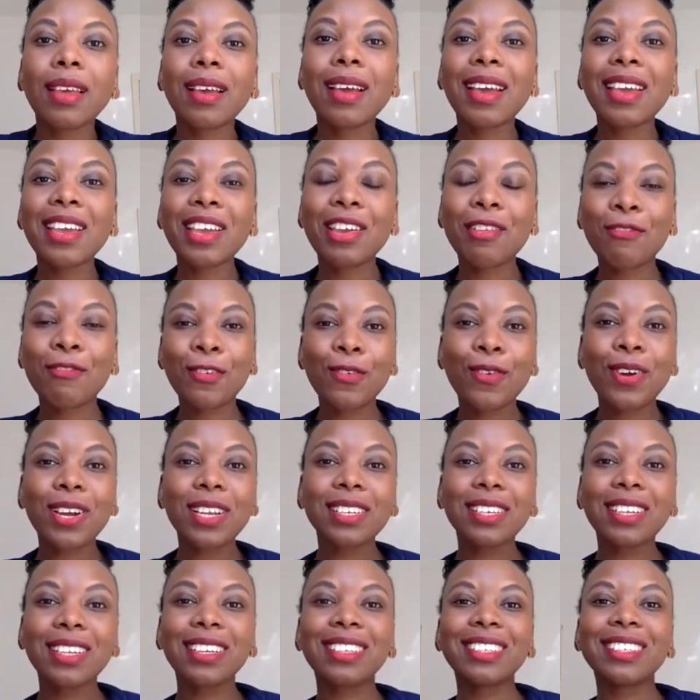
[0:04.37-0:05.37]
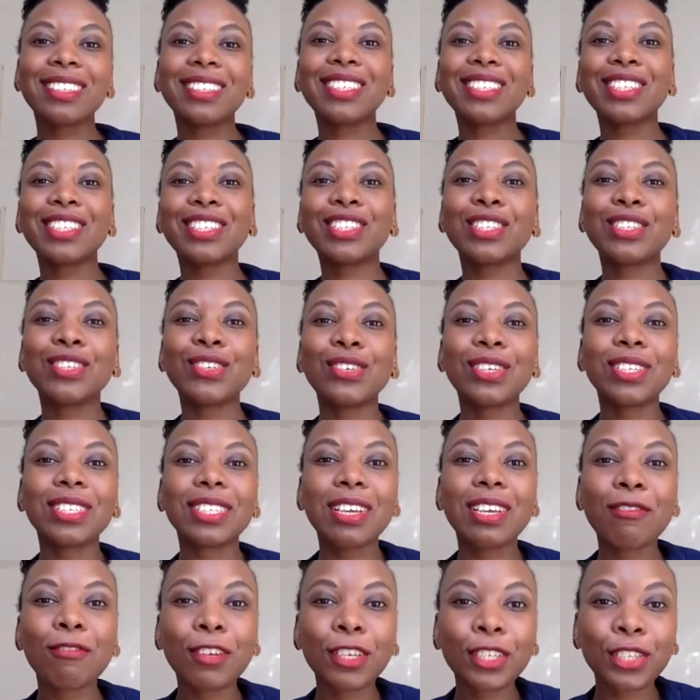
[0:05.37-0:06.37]
Hi, everyone. This is
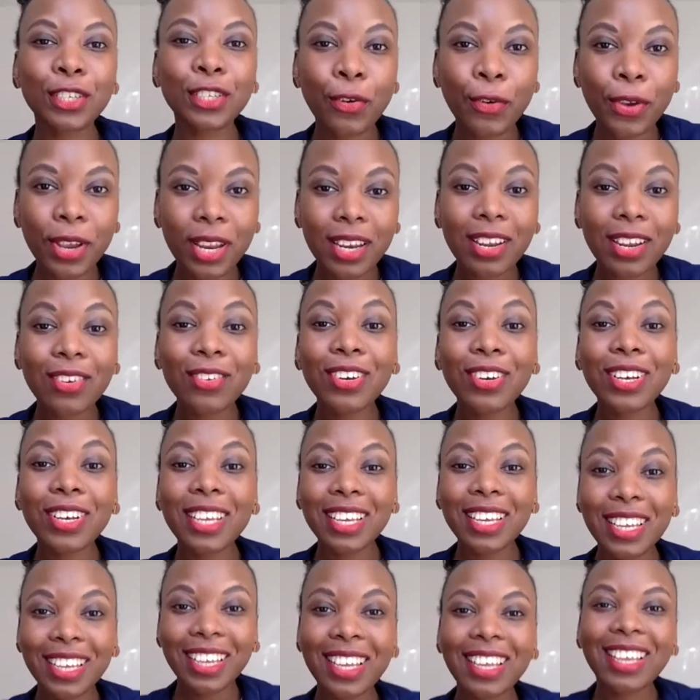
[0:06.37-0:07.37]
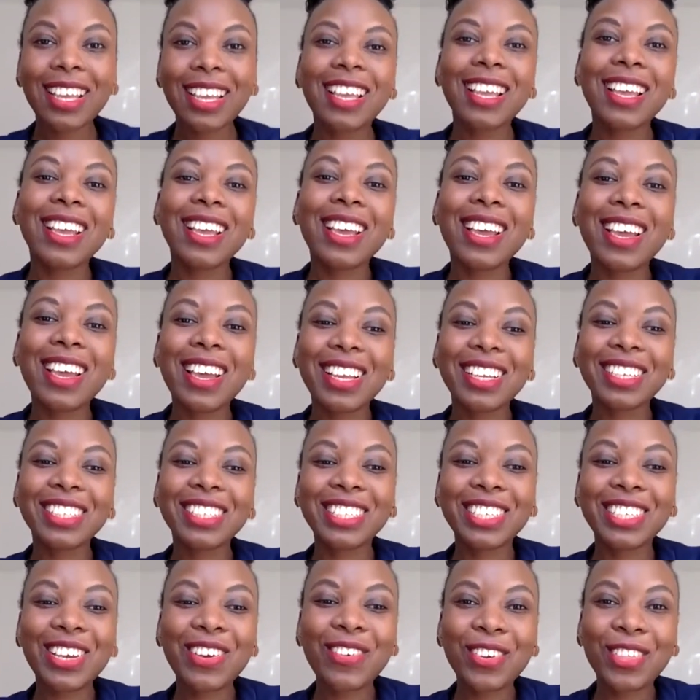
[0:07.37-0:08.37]
Dr. Victoria Nalule, and
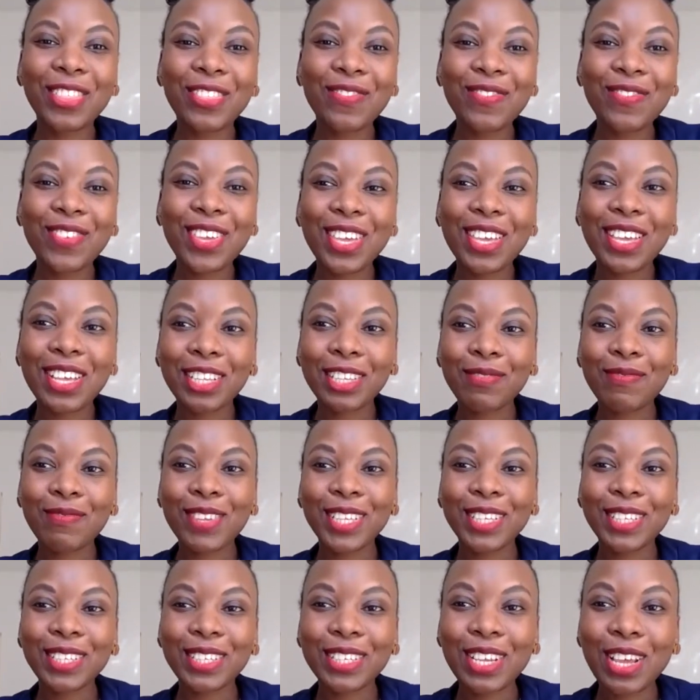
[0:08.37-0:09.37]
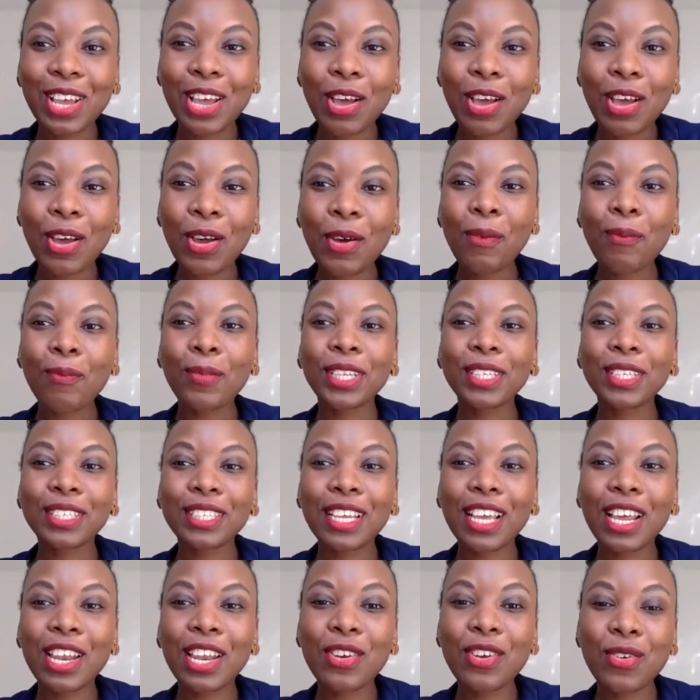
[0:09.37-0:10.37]
here with me is Mr.
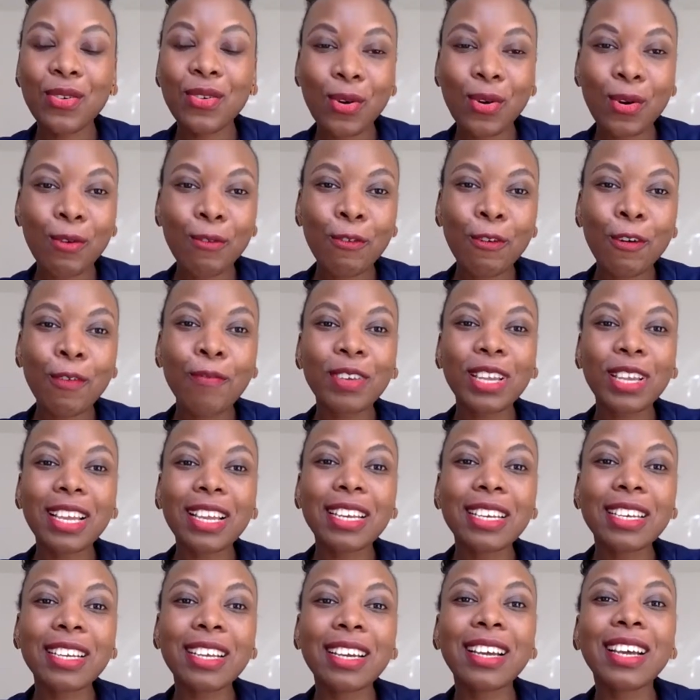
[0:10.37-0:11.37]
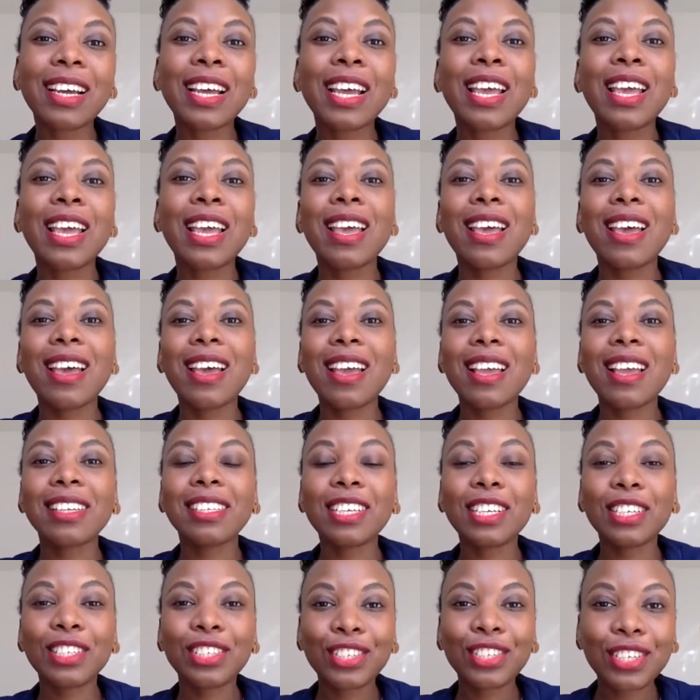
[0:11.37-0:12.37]
Peter Nuhu from Ghana. And
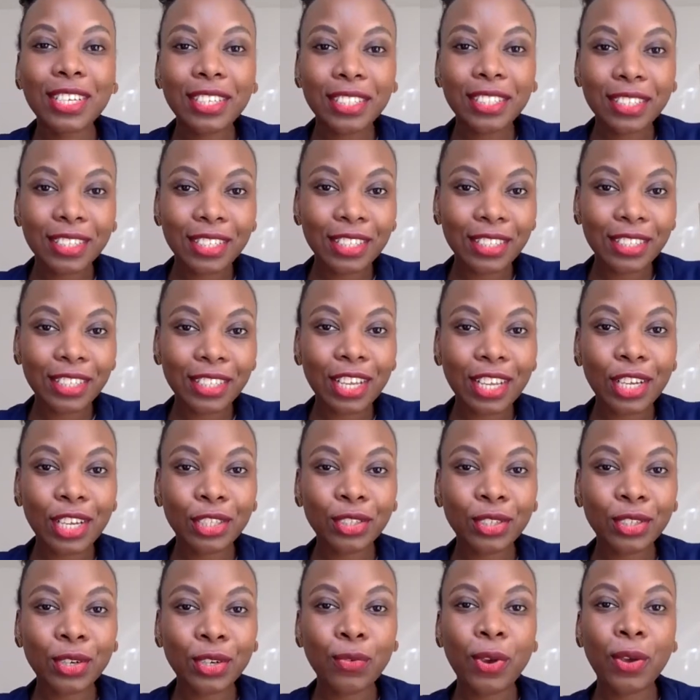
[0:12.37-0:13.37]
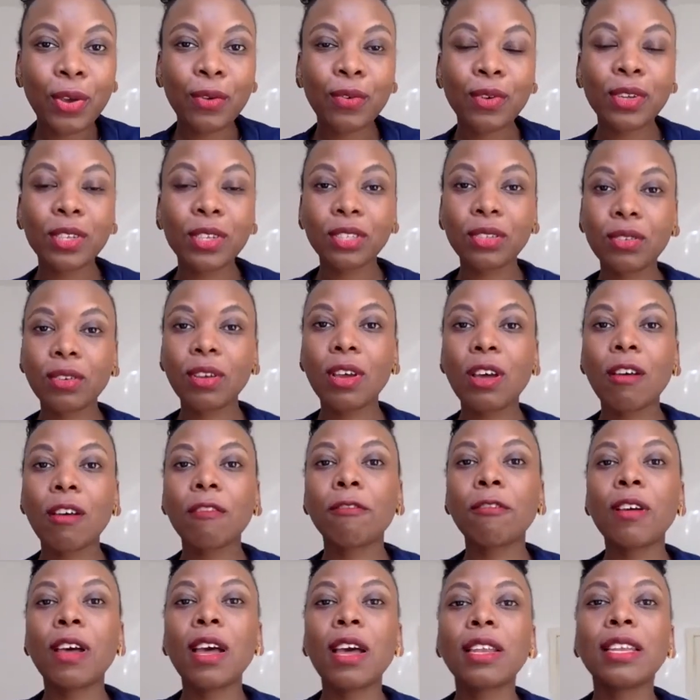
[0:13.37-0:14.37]
in today's discussion, we're going to have
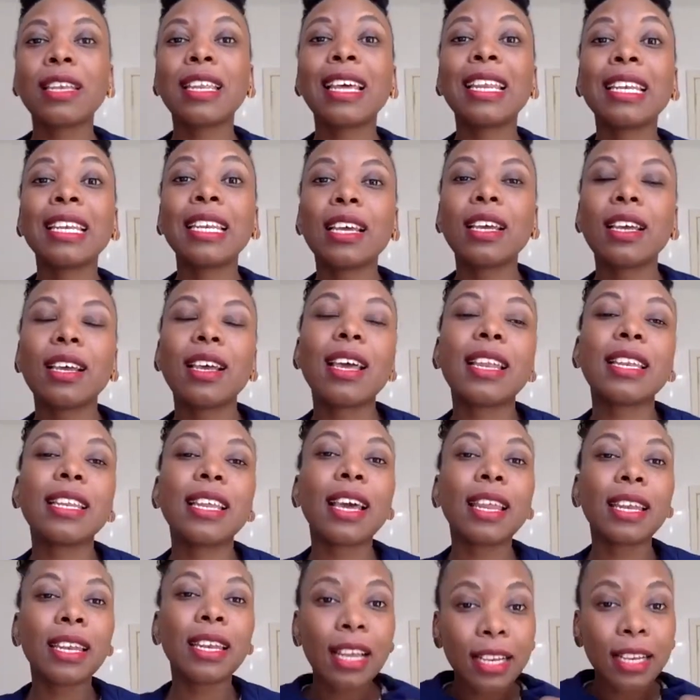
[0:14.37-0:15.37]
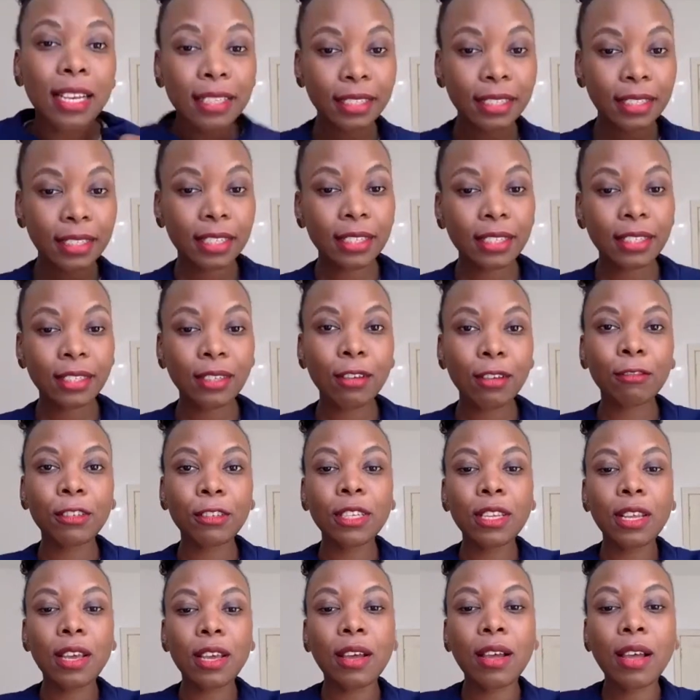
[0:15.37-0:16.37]
an, an analysis of
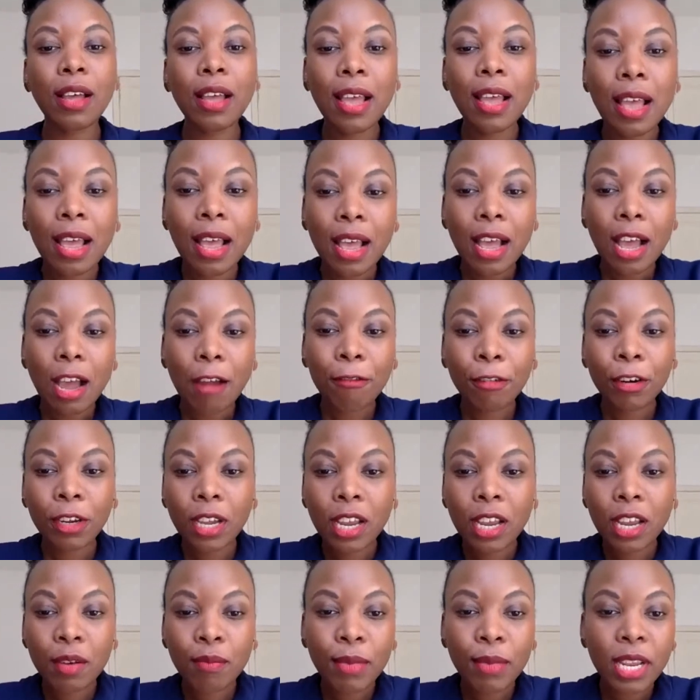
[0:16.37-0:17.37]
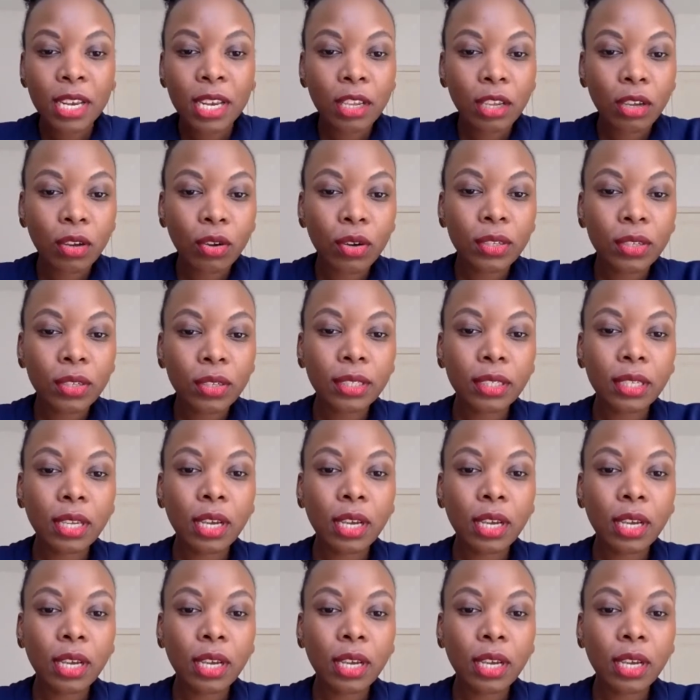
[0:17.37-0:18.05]
the African mining codes.